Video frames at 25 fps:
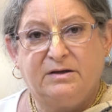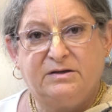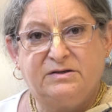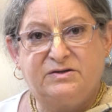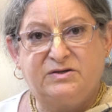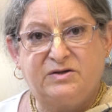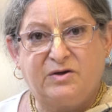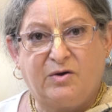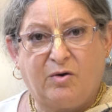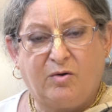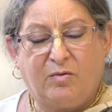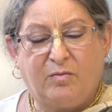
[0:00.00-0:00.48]

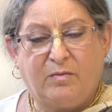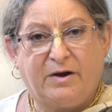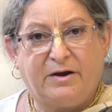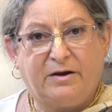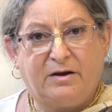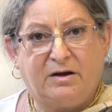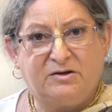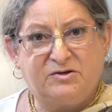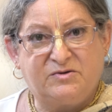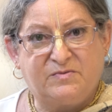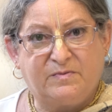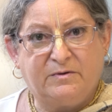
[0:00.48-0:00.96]
So my
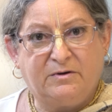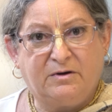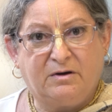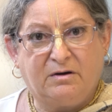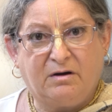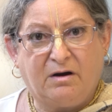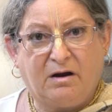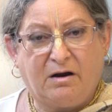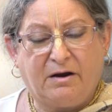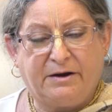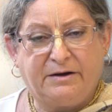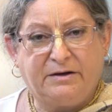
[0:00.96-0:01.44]
husband
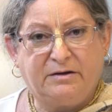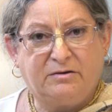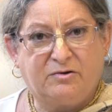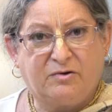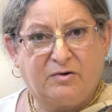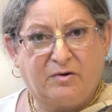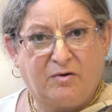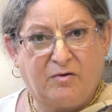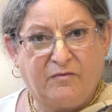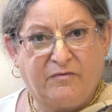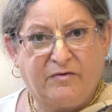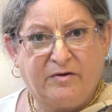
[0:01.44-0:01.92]
and I
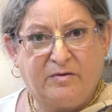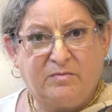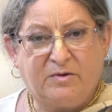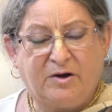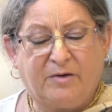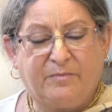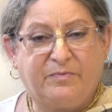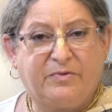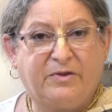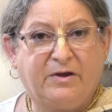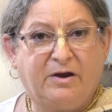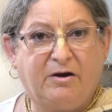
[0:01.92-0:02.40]
drove him
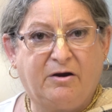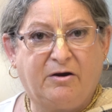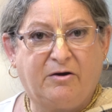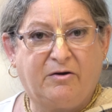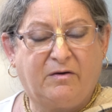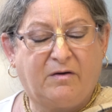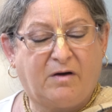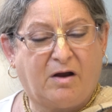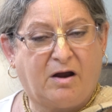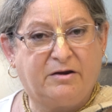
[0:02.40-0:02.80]
up there.